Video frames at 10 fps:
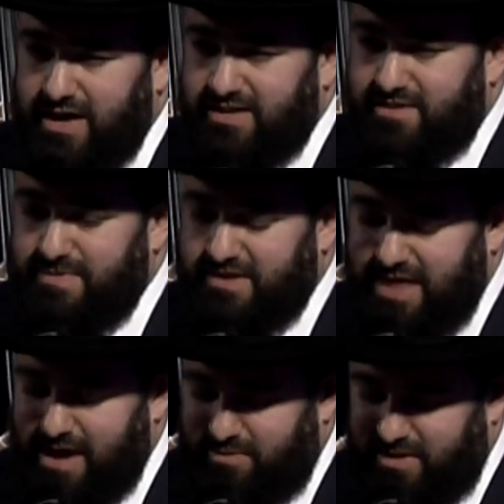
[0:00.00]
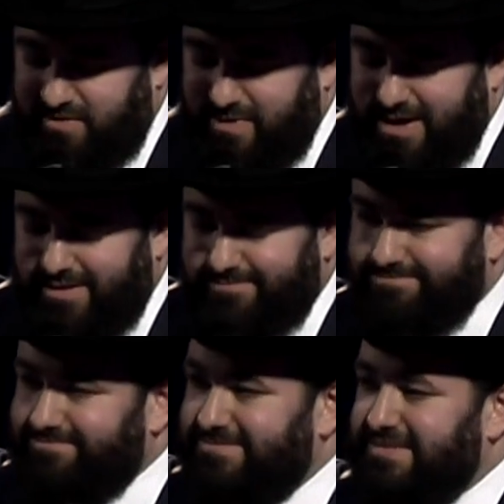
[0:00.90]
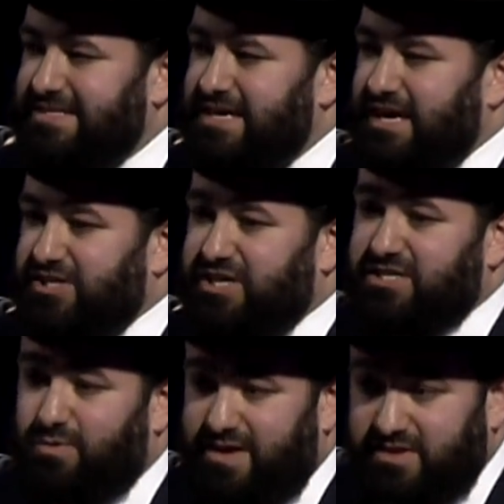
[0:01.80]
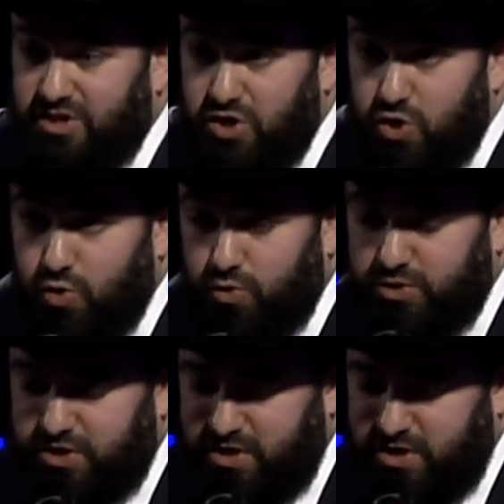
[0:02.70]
dismissed that one as well. It just wasn't huge